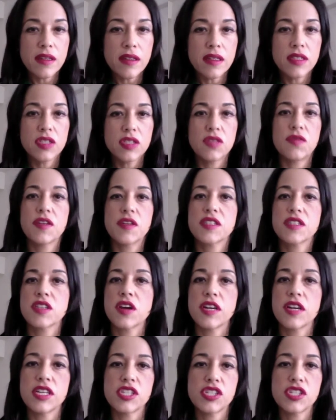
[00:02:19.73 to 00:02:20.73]
to fix our
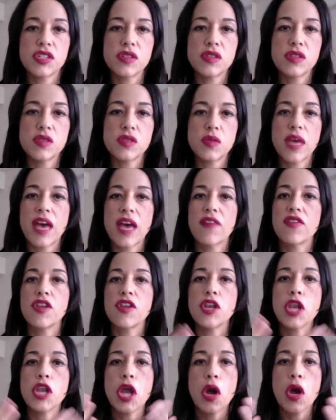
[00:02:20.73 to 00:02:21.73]
issues, we have
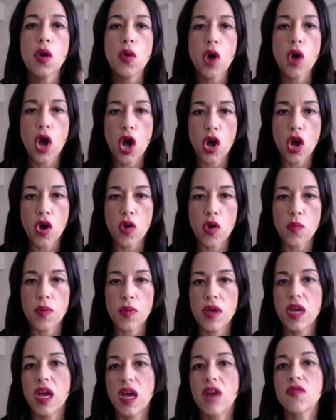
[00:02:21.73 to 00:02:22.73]
no hope
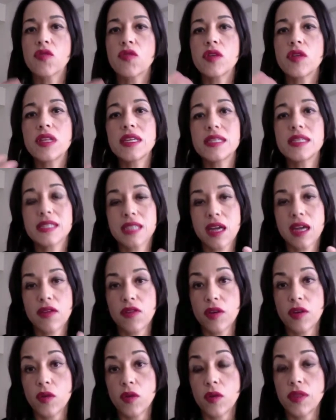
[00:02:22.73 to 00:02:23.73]
of really
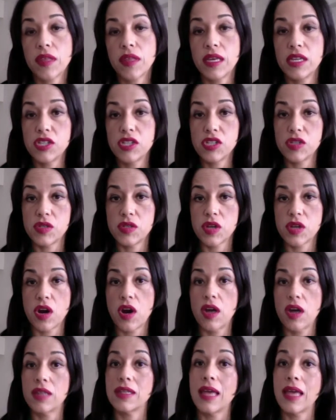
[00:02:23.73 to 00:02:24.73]
discovering what the issues are
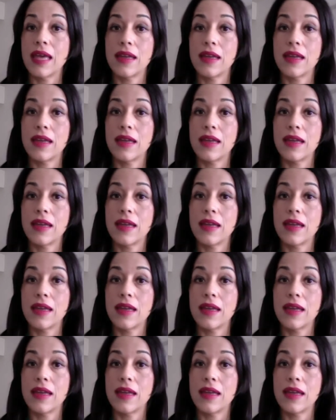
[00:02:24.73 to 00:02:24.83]
and